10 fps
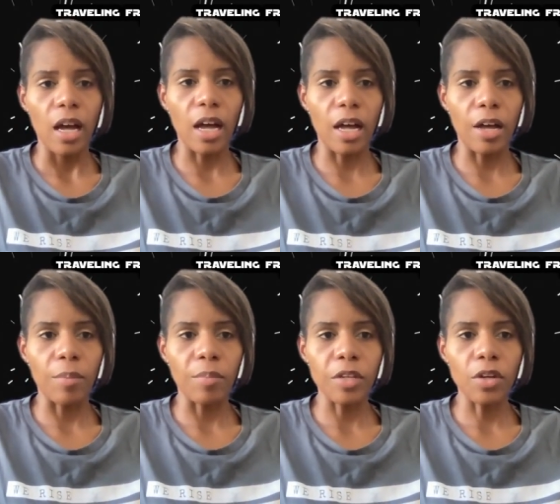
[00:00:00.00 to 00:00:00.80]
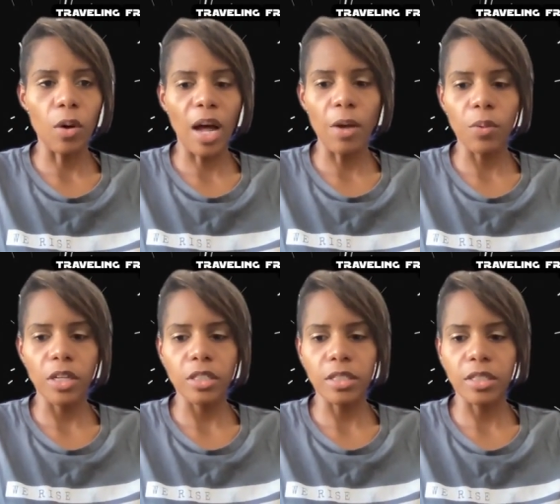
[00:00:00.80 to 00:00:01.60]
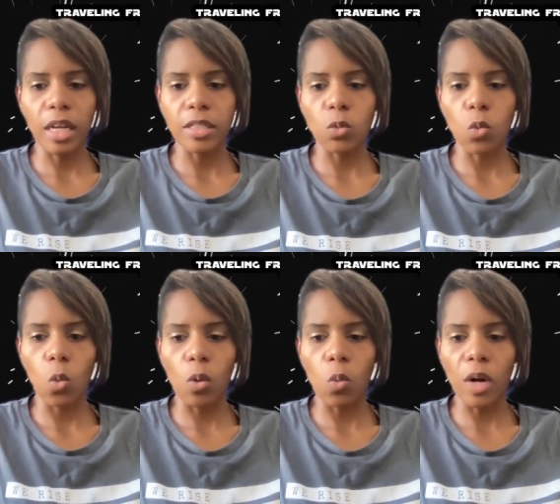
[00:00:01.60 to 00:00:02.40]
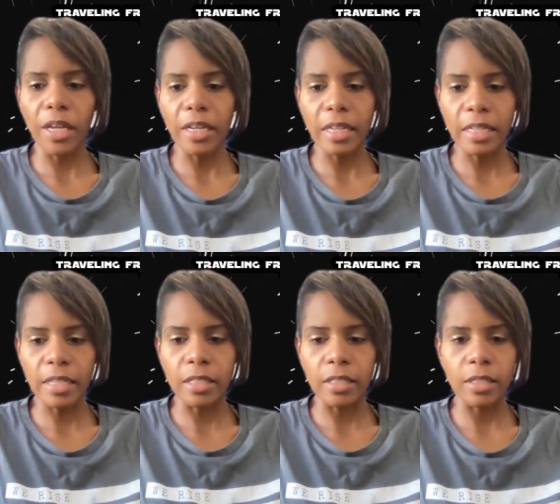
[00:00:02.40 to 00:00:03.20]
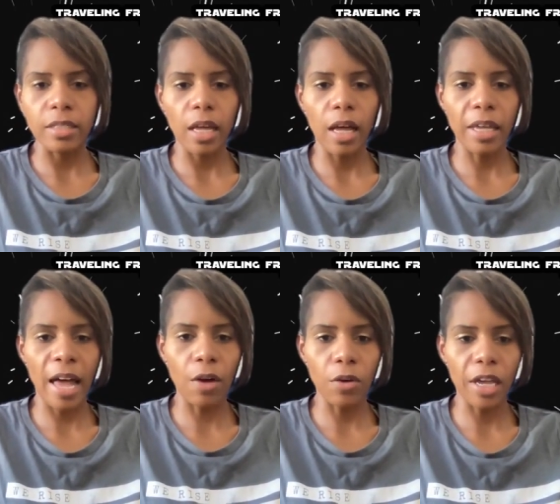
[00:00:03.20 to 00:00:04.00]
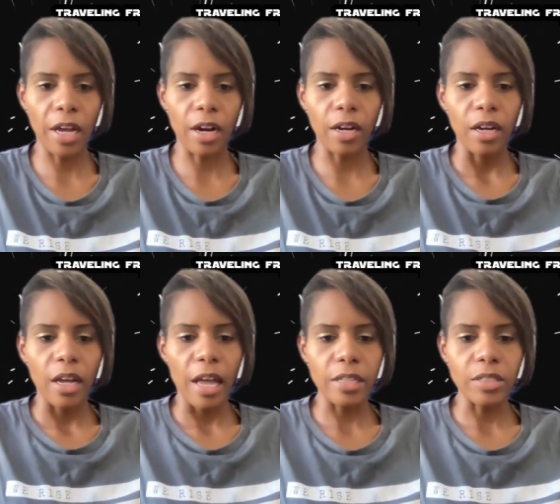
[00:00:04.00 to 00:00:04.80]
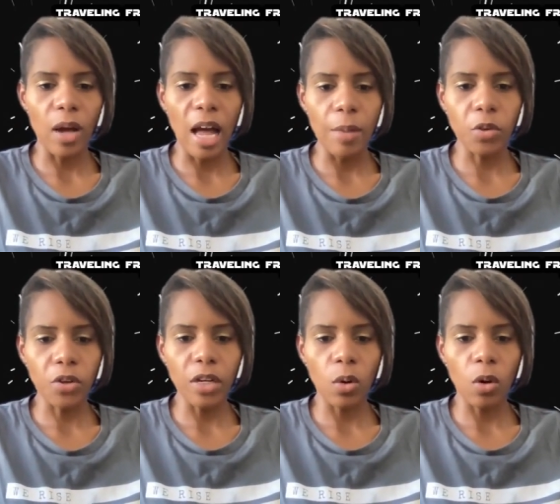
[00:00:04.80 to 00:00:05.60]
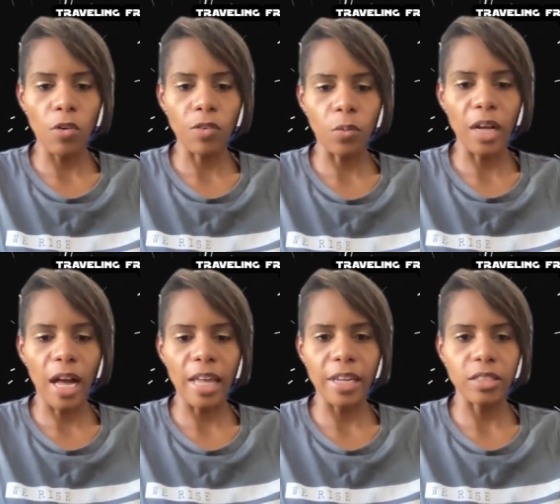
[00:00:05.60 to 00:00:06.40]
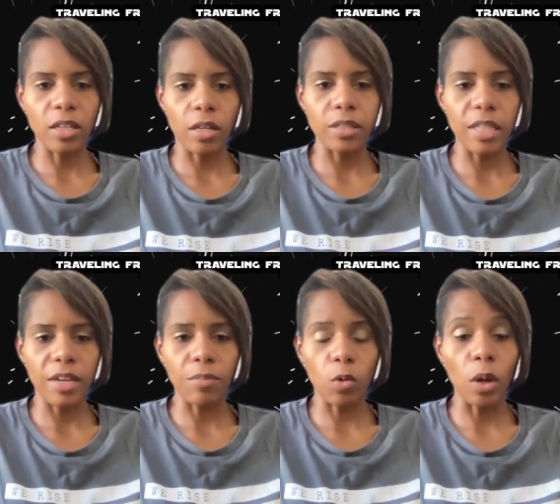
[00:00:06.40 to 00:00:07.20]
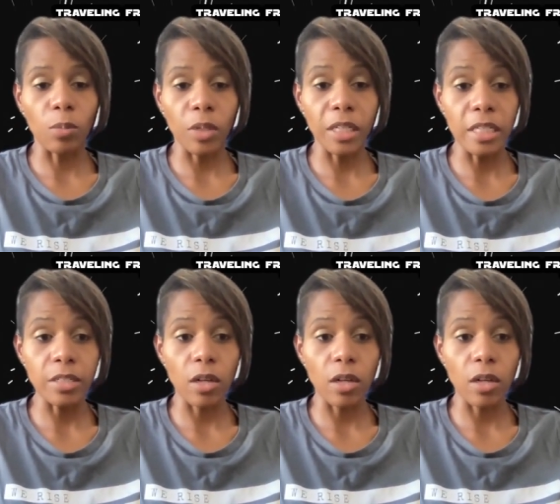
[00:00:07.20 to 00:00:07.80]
You know, I want to discuss, well, what is CalCare? And so I'm going to go over what I like to call what is